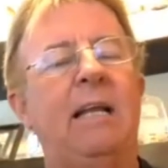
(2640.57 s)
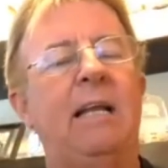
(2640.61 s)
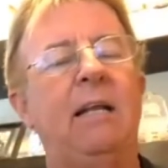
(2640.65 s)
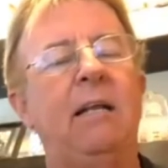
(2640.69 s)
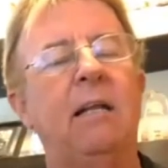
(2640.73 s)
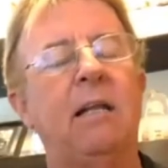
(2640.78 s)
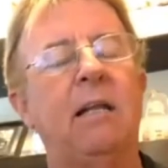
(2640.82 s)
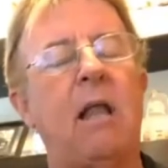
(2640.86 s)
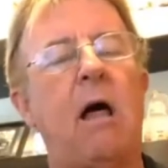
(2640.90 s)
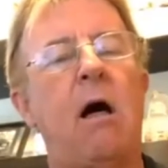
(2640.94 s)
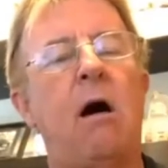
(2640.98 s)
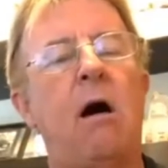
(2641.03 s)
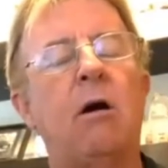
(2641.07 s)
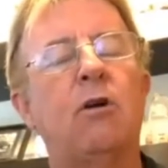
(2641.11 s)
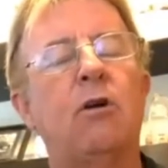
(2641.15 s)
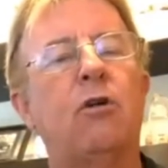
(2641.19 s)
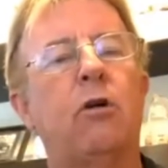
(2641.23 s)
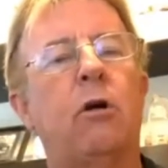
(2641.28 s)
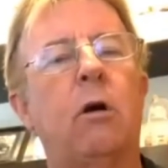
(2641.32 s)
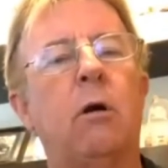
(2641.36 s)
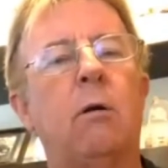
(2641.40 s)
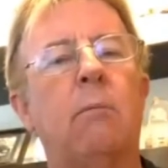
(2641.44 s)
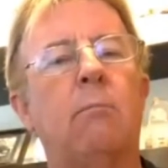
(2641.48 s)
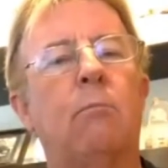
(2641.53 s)

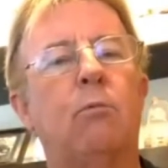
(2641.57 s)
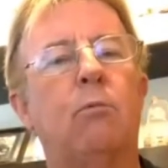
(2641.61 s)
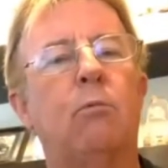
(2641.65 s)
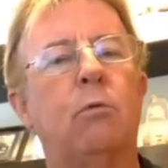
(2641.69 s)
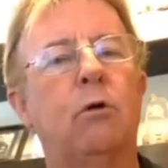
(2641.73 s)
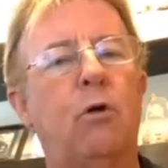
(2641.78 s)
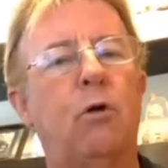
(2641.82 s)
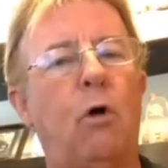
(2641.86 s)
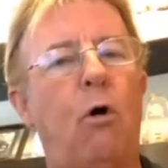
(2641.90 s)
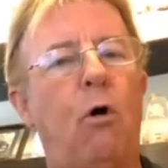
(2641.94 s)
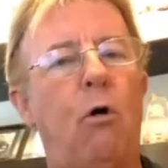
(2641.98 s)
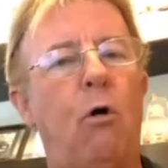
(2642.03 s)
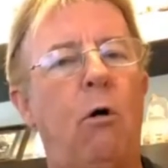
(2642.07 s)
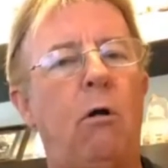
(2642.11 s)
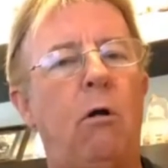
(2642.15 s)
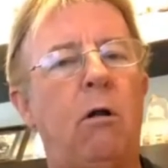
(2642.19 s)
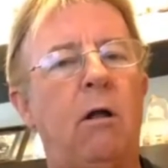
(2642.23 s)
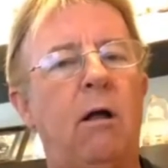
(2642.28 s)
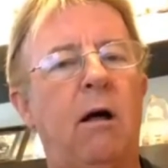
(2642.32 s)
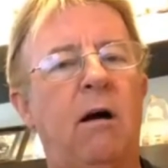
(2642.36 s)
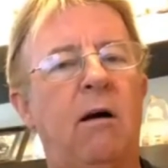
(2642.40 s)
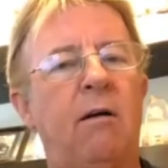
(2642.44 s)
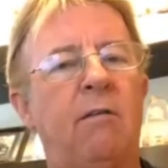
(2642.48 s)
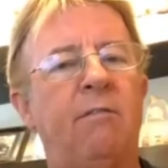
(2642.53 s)
long-term goal
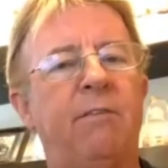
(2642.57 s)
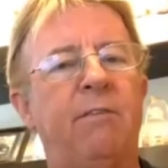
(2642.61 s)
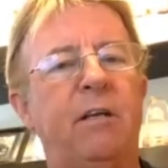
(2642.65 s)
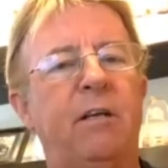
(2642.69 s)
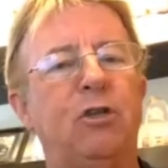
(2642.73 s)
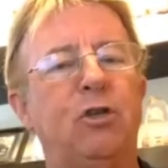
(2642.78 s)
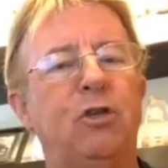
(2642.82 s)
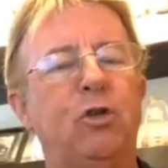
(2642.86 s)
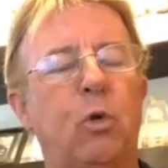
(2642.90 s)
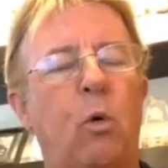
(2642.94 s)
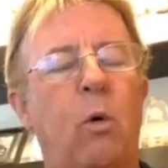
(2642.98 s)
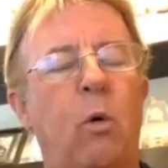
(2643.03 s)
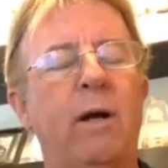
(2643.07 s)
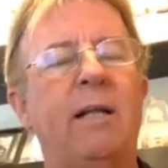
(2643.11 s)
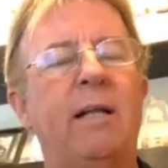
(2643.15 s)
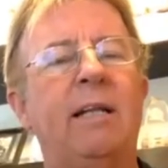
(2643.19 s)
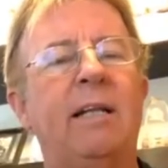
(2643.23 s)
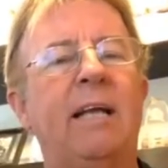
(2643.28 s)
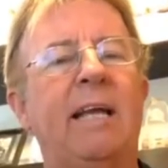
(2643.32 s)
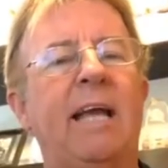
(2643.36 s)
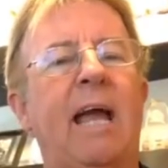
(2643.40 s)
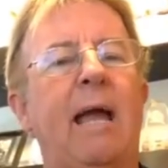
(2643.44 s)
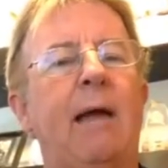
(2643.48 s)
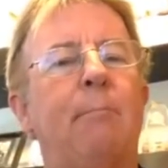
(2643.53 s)
of enjoying
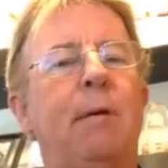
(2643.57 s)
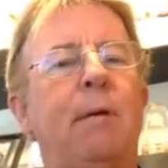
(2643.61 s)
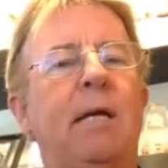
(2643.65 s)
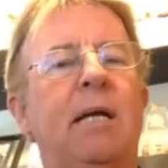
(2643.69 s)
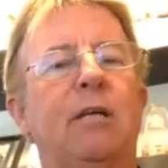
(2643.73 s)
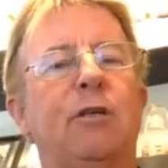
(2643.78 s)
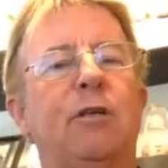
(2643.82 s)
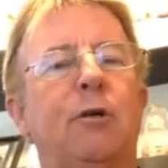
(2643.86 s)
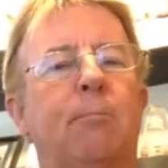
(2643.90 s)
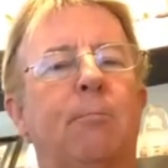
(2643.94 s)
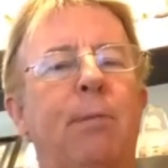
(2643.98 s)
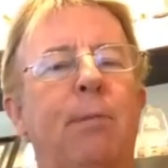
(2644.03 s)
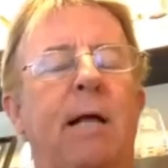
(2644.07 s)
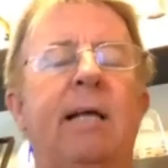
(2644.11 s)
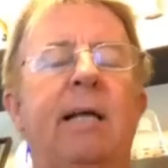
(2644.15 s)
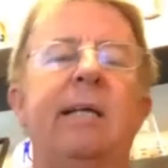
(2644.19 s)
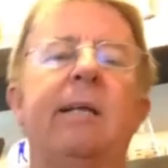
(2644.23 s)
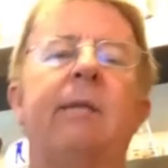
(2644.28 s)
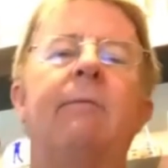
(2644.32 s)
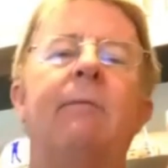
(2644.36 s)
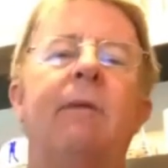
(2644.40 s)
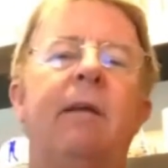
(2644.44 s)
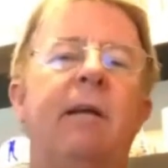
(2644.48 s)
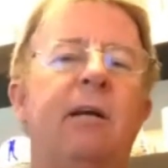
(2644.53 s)
the game because you're
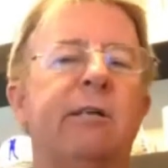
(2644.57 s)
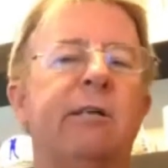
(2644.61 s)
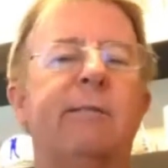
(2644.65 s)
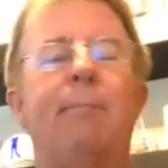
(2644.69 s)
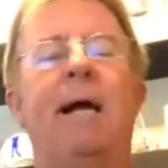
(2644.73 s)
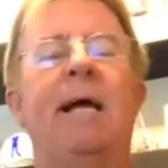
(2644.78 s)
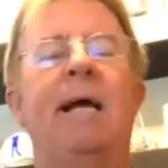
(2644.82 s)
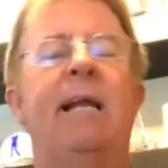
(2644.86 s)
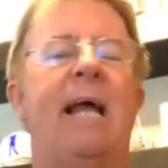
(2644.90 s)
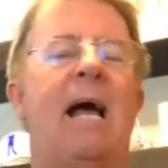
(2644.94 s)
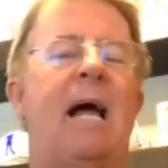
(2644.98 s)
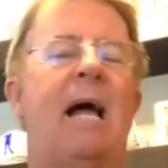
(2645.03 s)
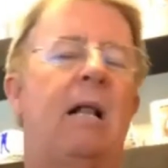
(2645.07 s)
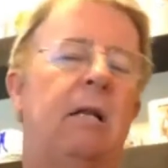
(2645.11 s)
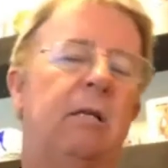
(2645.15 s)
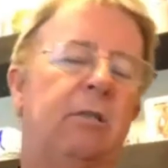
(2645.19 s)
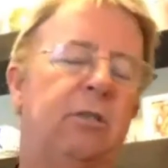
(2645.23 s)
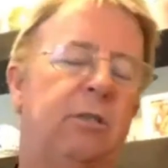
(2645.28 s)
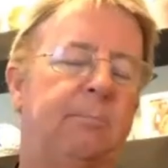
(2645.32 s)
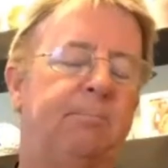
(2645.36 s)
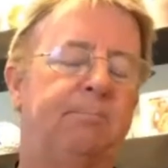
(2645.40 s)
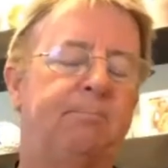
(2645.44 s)
playing. Here's my analogy.